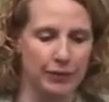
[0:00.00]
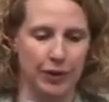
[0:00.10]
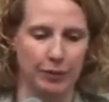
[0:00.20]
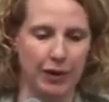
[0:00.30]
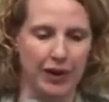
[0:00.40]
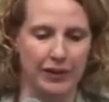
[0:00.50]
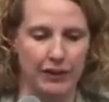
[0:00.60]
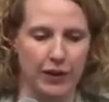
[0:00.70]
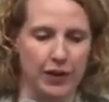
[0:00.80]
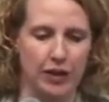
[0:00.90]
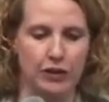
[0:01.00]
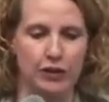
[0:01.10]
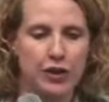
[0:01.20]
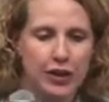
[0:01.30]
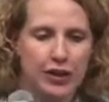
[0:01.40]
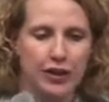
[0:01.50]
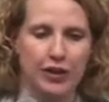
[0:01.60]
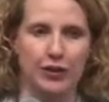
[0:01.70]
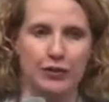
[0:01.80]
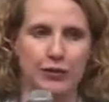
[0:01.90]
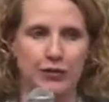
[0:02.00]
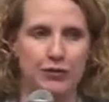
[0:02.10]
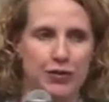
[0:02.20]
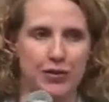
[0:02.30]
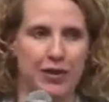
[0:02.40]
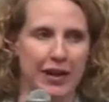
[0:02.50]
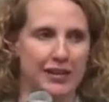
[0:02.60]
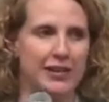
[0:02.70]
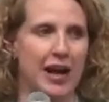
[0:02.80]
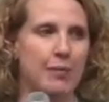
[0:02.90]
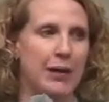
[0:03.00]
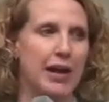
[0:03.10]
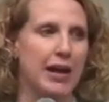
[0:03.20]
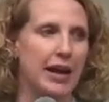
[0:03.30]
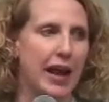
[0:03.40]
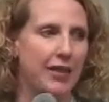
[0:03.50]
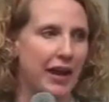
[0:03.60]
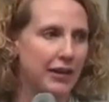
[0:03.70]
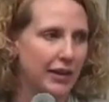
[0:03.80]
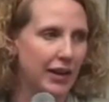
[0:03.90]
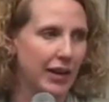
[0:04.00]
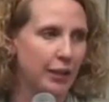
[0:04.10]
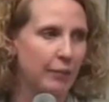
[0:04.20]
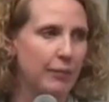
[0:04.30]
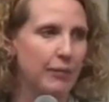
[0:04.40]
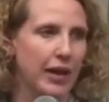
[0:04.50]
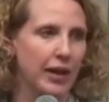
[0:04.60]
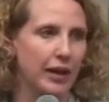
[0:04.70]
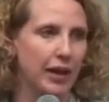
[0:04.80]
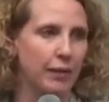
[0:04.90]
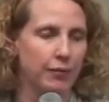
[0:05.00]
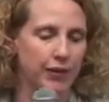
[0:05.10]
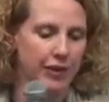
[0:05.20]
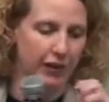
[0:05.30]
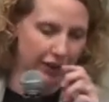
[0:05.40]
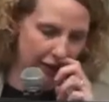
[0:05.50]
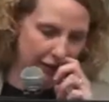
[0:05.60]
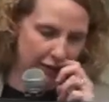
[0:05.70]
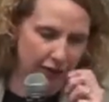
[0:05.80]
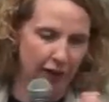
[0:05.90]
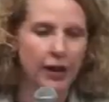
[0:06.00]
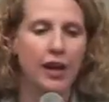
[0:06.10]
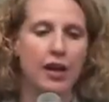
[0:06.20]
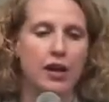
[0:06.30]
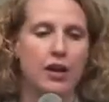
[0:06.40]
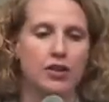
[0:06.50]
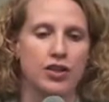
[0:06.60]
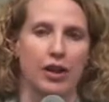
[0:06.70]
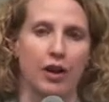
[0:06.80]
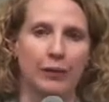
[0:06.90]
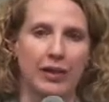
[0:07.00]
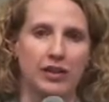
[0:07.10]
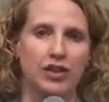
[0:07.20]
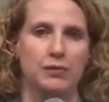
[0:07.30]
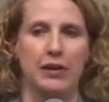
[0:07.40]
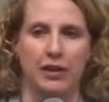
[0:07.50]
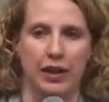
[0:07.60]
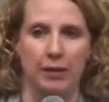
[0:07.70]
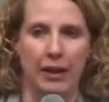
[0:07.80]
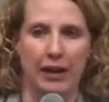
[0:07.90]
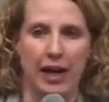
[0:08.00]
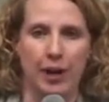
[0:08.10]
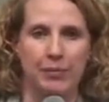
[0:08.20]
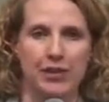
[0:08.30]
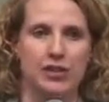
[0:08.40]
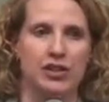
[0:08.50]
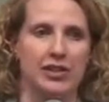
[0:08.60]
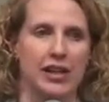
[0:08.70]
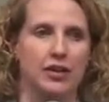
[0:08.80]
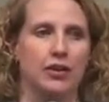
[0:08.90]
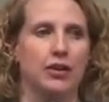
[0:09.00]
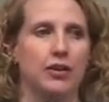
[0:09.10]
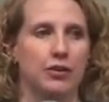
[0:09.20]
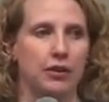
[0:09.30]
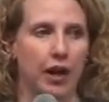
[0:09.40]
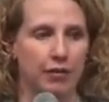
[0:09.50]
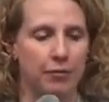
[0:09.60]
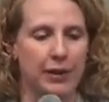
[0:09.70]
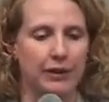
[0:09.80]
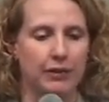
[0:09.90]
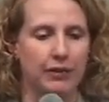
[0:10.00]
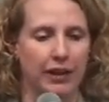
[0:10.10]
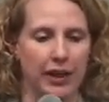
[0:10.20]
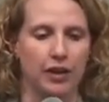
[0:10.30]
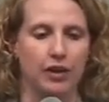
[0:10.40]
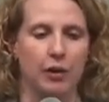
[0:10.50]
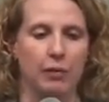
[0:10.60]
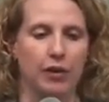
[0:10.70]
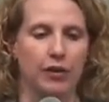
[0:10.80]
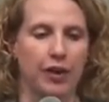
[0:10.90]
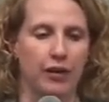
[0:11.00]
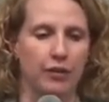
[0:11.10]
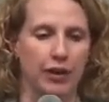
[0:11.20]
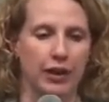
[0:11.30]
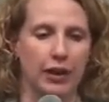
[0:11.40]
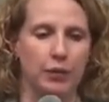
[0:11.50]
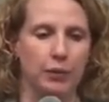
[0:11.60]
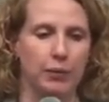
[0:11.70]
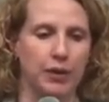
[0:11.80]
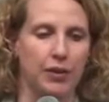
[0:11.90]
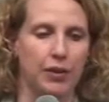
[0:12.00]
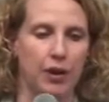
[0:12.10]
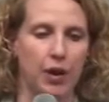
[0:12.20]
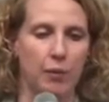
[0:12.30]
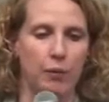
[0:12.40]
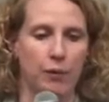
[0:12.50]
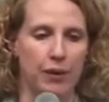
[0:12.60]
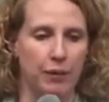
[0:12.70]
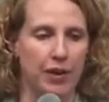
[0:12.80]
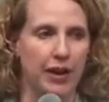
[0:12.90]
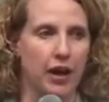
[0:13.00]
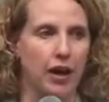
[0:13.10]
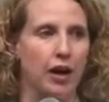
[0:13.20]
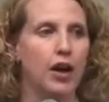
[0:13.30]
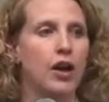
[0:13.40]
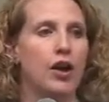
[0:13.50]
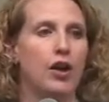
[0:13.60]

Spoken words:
you know, proactive and you know, do the next step. And at that time, my fertility doctor, she called me and she'd been looking at my labs, and she said, you know, I've been looking at your numbers, and really with where they are,